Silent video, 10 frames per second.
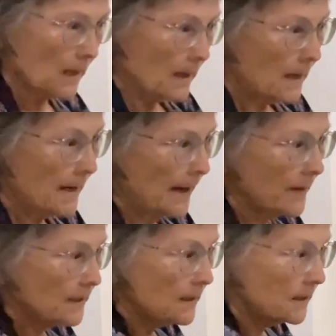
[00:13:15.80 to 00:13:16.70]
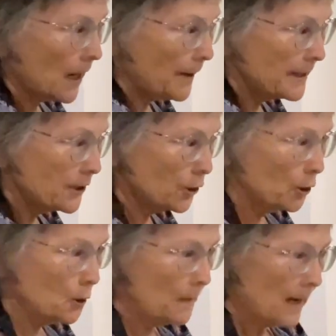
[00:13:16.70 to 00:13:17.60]
and now this is going
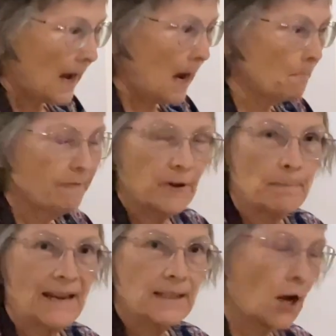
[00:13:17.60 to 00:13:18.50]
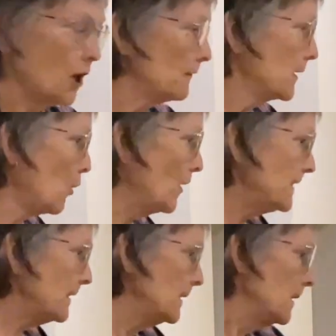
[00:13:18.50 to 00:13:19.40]
to ferment
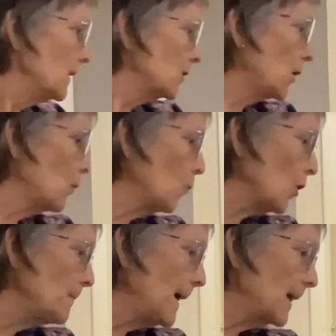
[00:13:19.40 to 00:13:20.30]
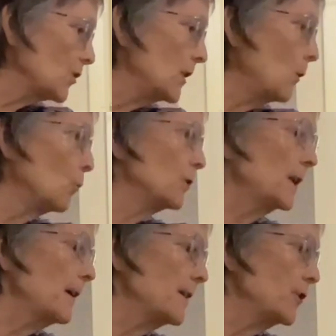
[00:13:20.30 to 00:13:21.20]
overnight. So what I'm actually also
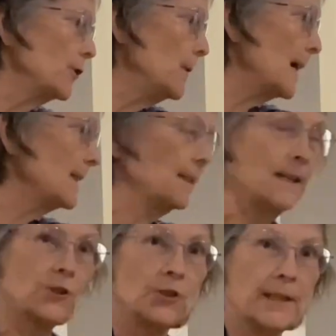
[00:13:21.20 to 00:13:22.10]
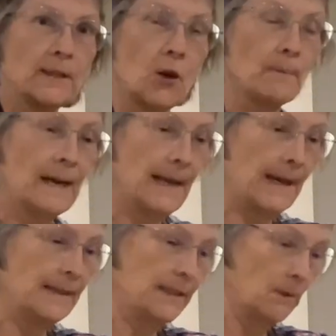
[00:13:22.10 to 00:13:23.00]
going to do, as they suggest, I'm going to
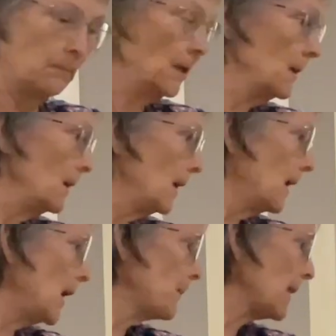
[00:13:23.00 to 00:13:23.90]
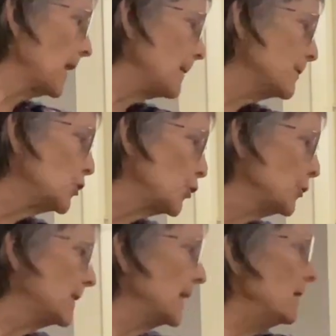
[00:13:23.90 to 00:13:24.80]
add some lemon
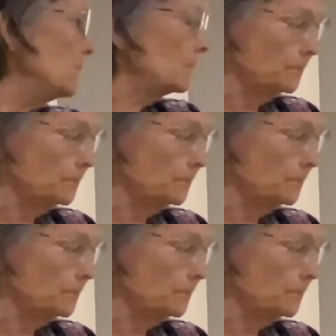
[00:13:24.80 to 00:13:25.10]
juice in.